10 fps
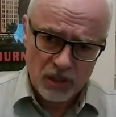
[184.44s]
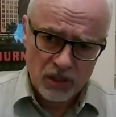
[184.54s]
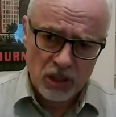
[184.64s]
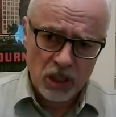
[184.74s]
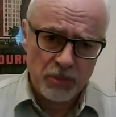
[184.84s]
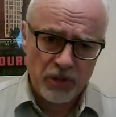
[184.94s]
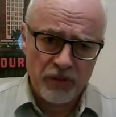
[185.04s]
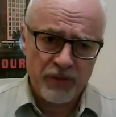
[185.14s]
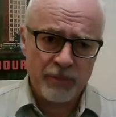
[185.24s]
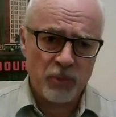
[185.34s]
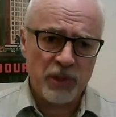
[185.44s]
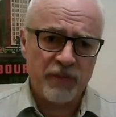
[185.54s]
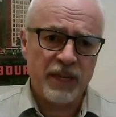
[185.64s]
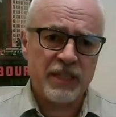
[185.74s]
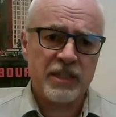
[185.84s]
October, November when the
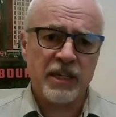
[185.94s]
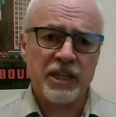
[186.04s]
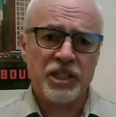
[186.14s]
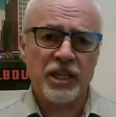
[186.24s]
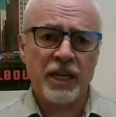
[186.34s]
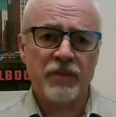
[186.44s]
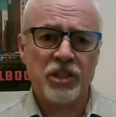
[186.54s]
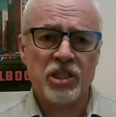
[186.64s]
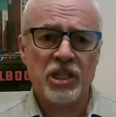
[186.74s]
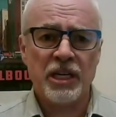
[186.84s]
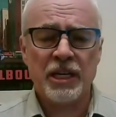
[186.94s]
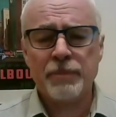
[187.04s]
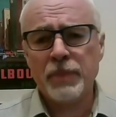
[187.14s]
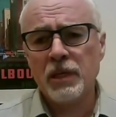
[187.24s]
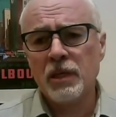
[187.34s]
vaccination coverages get
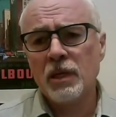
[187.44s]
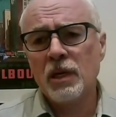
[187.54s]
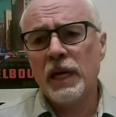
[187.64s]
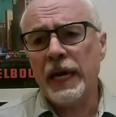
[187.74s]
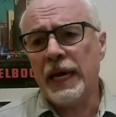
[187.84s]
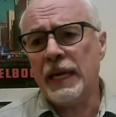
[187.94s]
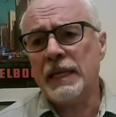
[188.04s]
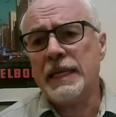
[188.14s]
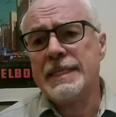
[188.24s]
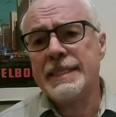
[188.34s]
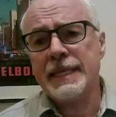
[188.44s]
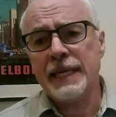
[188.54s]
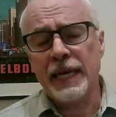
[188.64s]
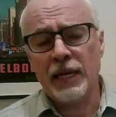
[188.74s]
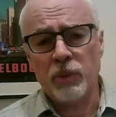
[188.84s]
up and
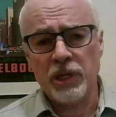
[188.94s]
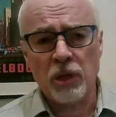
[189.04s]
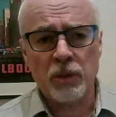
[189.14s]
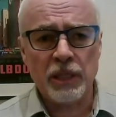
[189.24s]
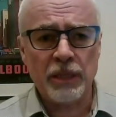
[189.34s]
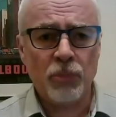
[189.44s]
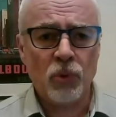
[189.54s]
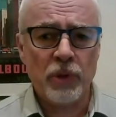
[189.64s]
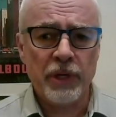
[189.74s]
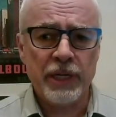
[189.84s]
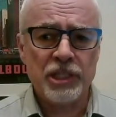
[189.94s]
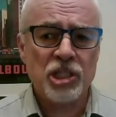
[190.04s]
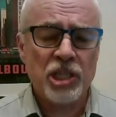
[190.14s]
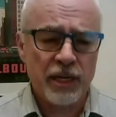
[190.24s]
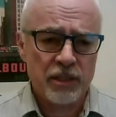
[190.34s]
seeing how we go at that point. It's
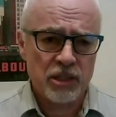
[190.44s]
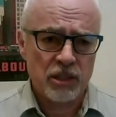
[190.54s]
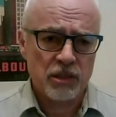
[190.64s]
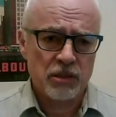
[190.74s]
challenging.